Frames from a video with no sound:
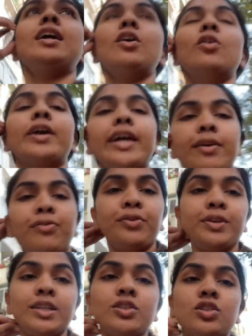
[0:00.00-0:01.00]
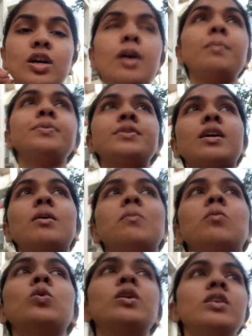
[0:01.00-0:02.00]
Okay, finished up
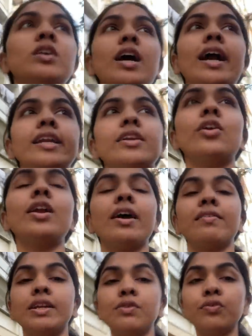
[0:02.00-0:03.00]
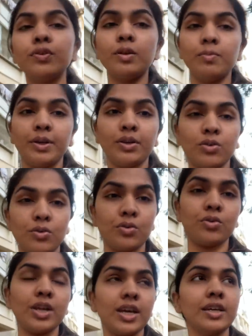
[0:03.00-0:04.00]
some work. I do not have any filming to do
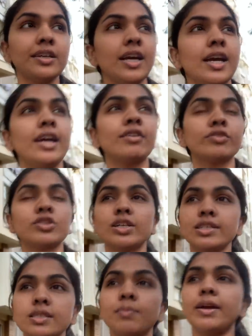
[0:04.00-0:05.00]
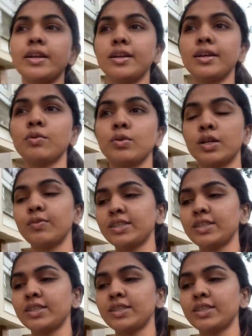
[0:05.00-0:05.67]
today. It was just some editing work which